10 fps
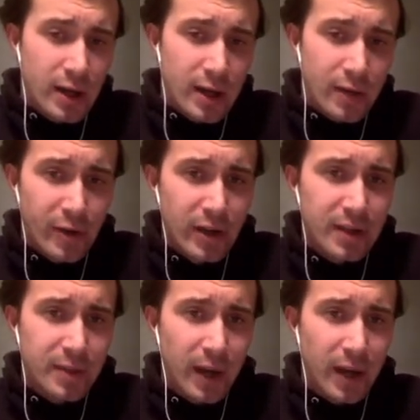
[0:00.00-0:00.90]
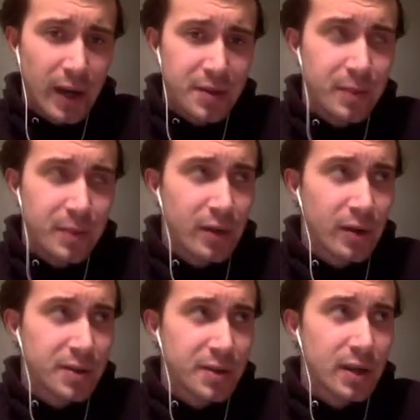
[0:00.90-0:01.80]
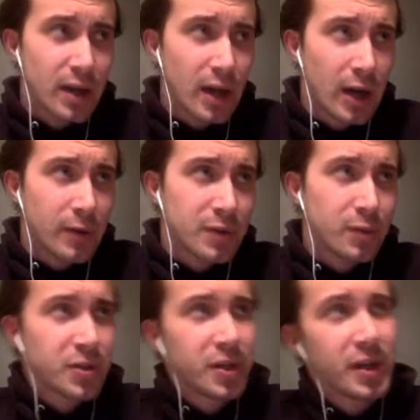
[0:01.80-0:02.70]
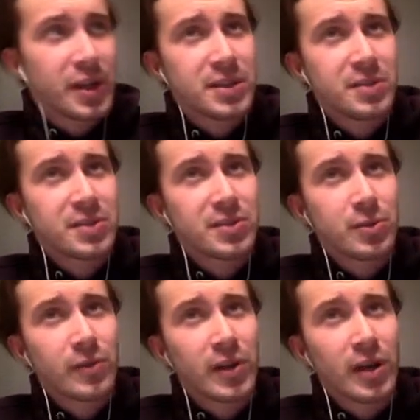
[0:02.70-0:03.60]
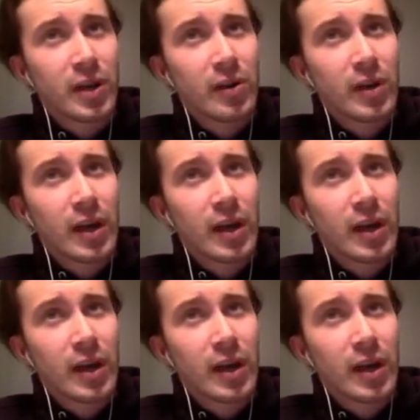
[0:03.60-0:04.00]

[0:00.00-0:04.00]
really depends, because I was watching his install video,